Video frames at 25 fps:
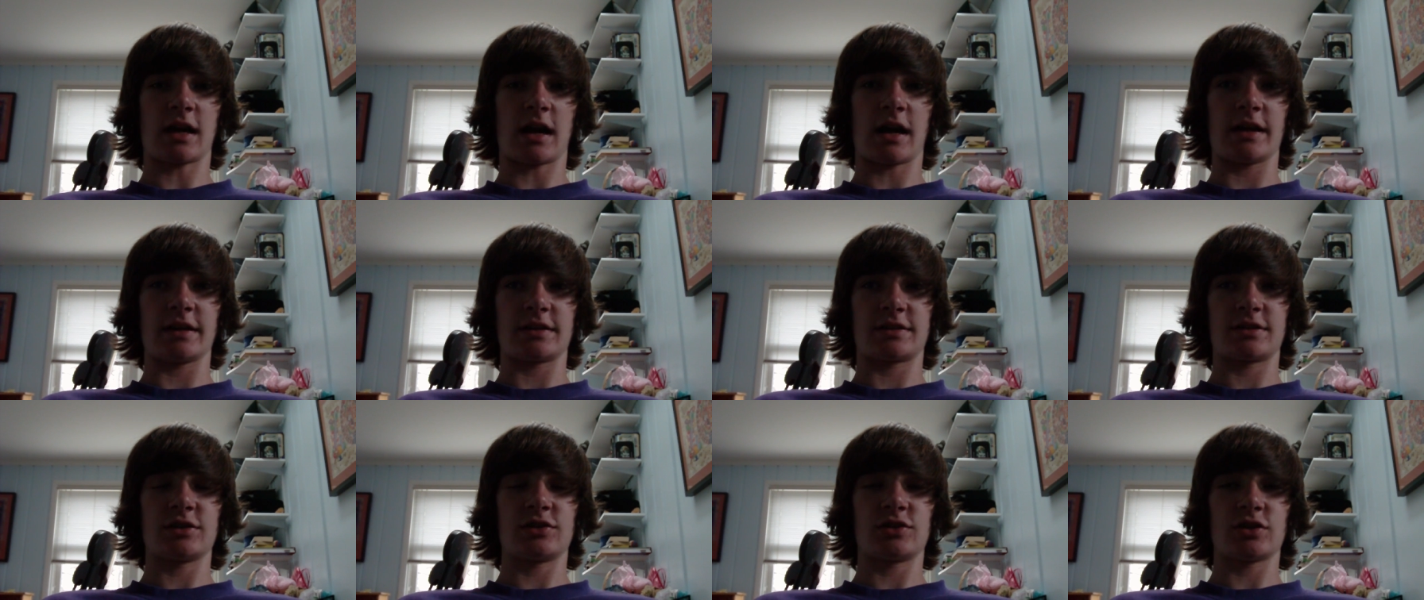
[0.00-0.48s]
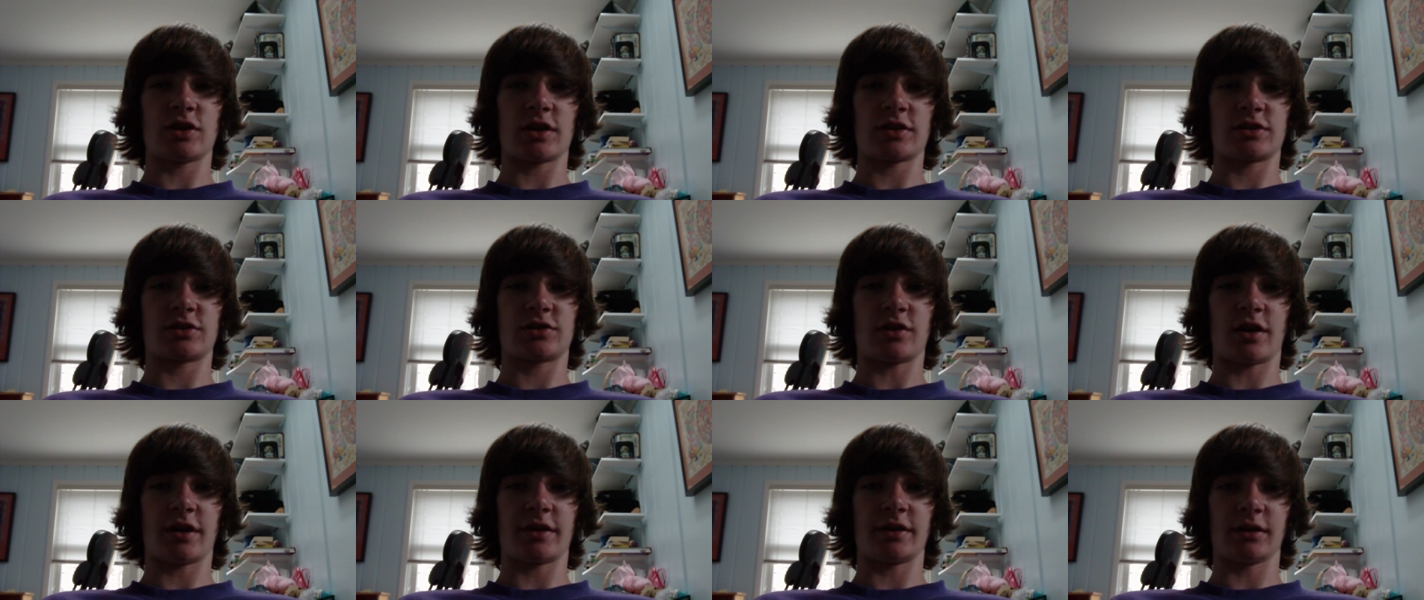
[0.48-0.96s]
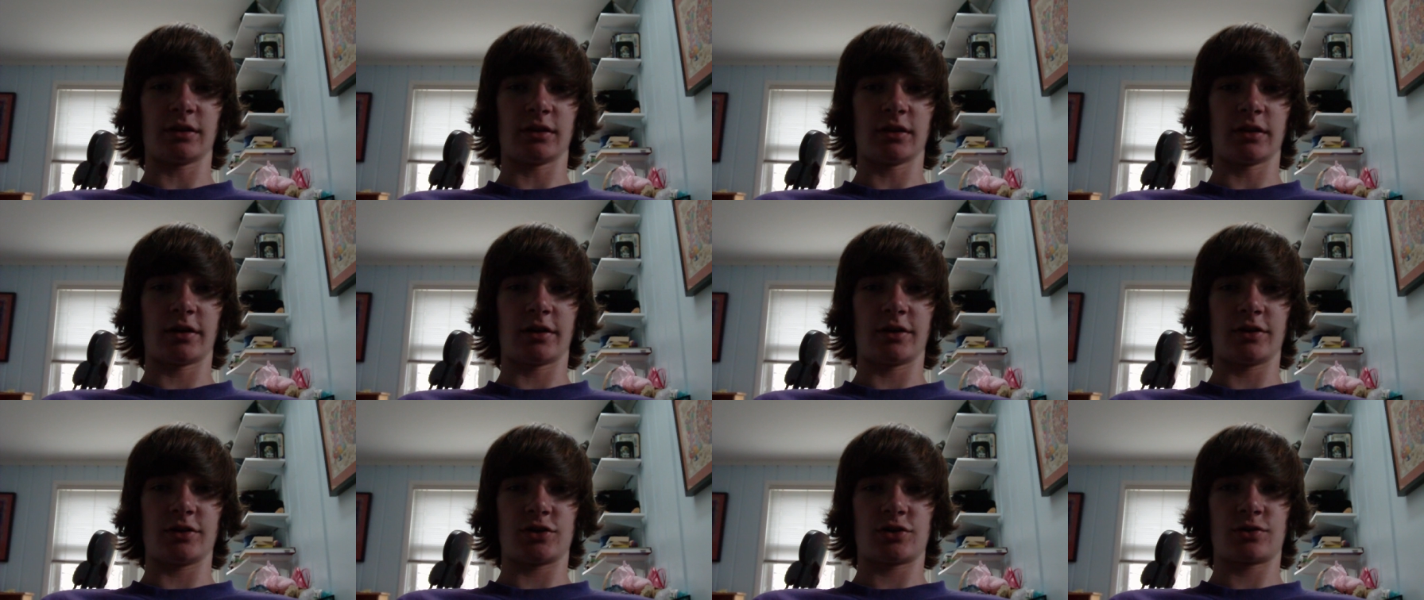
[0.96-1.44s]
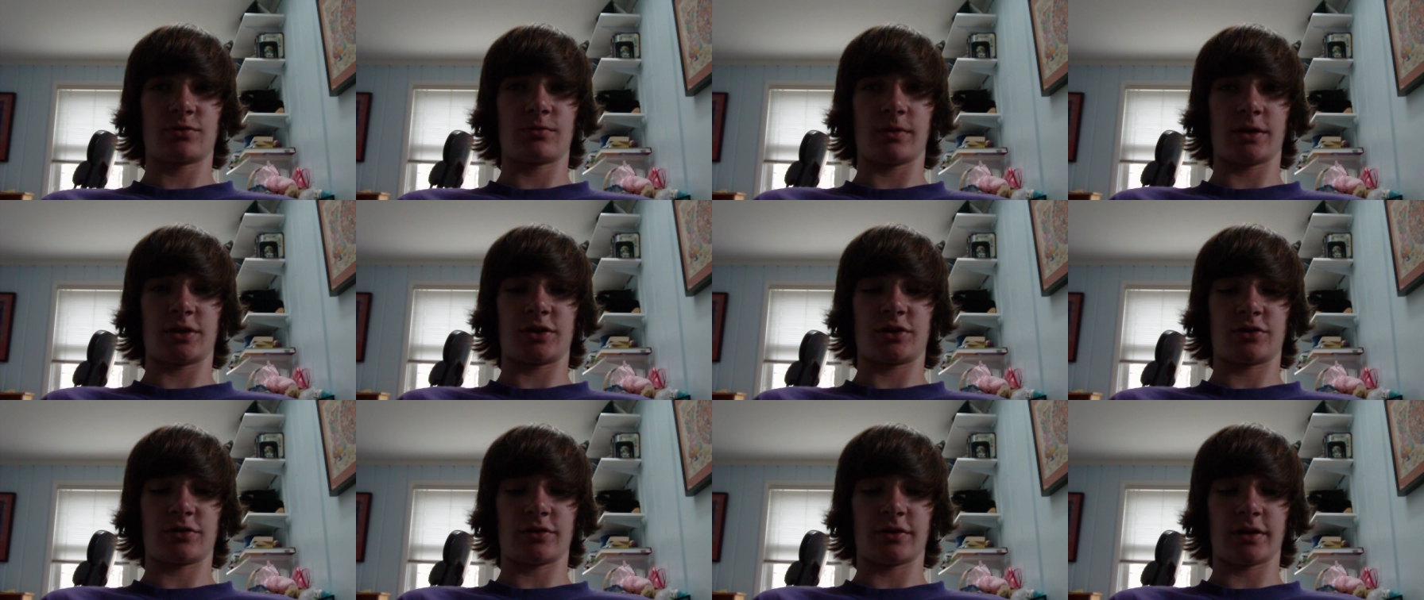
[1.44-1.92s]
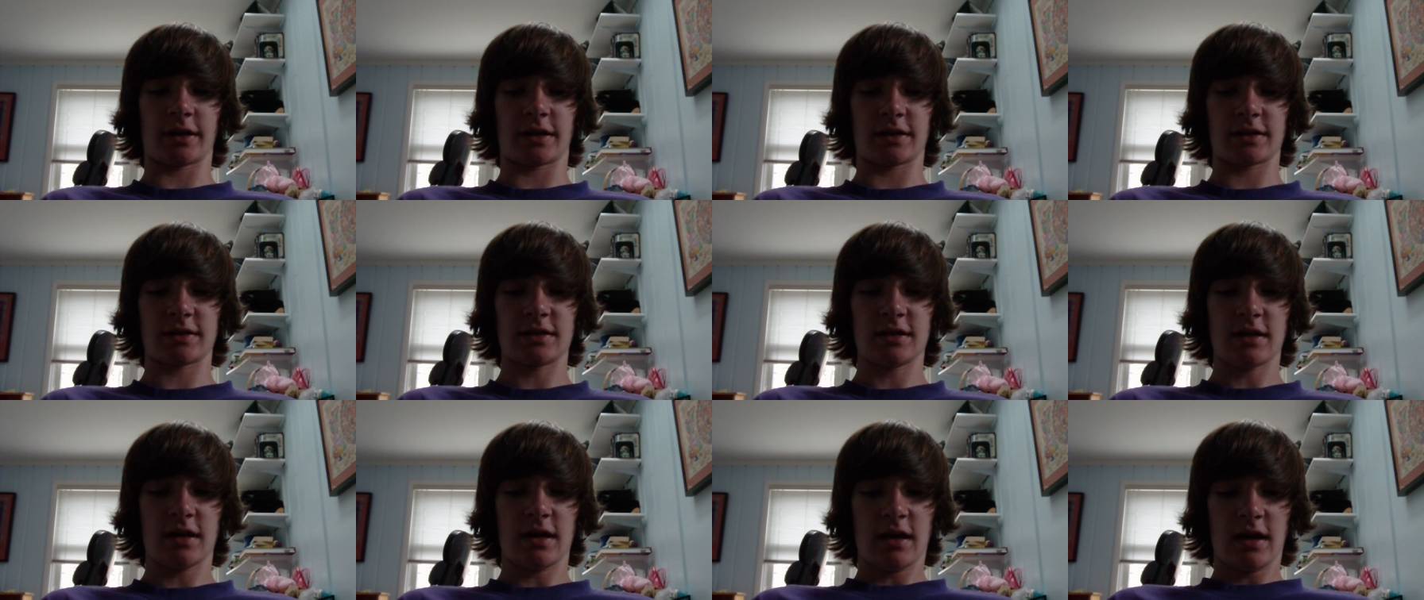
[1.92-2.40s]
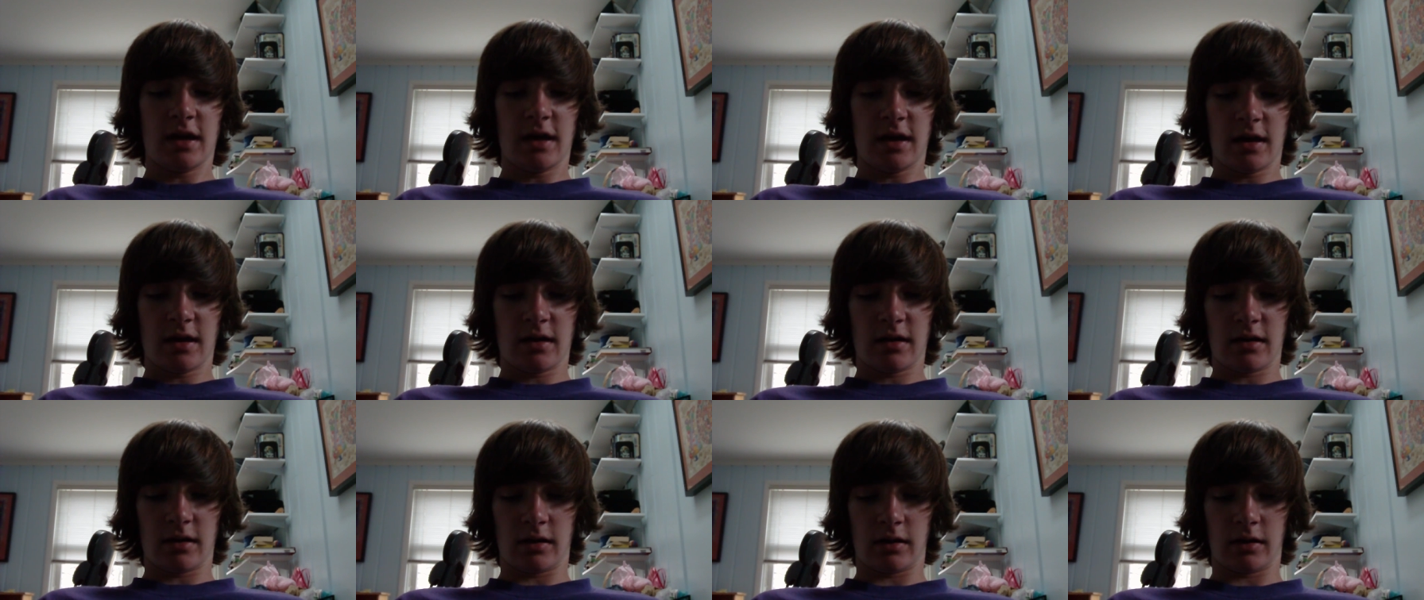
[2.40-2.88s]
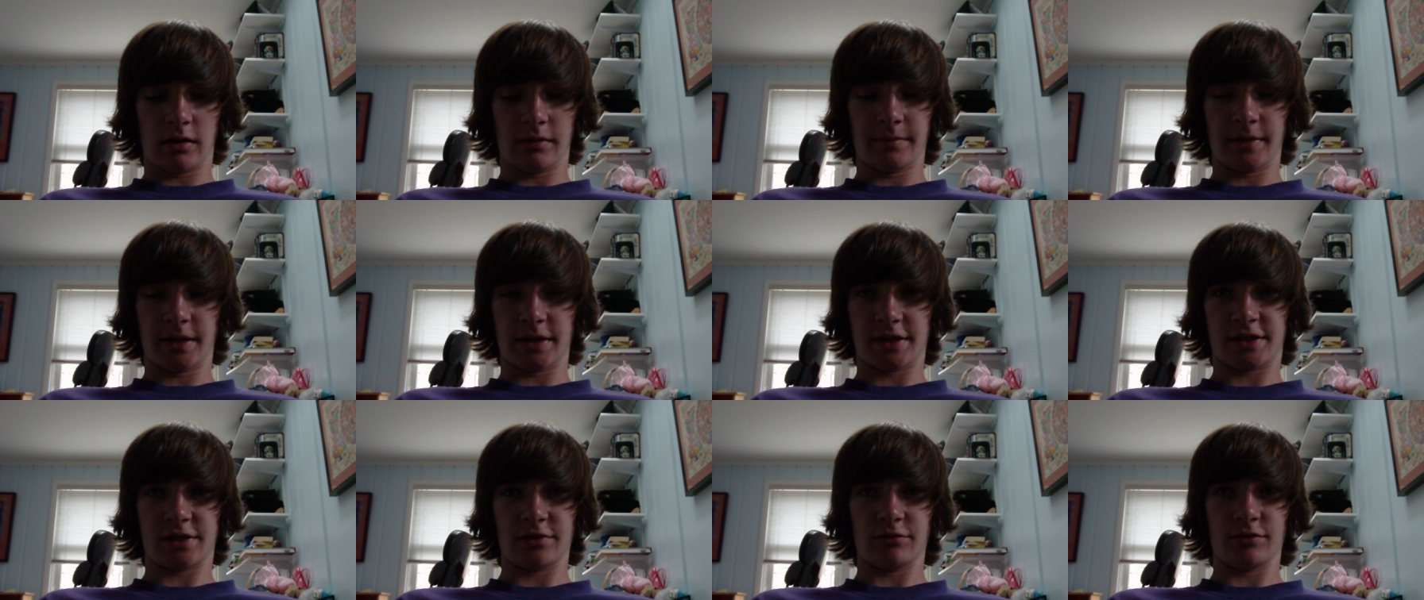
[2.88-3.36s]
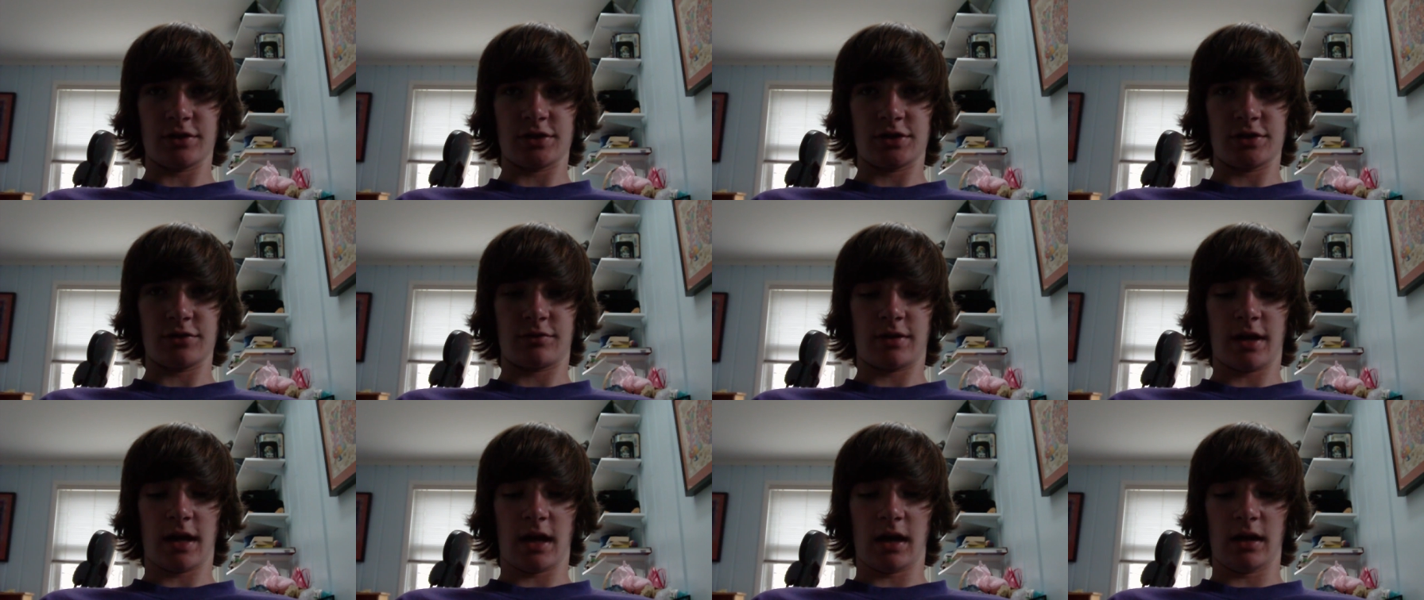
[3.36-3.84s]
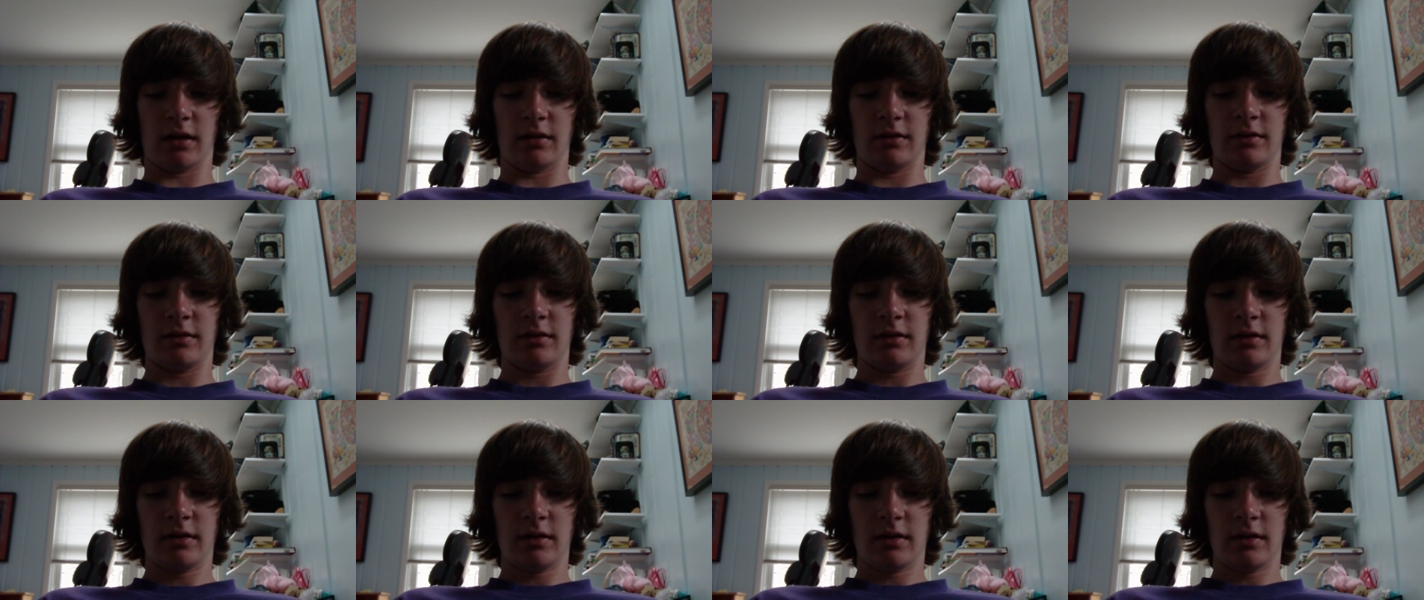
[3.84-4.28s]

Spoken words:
I suggest trying to learn switch tricks as soon as you can.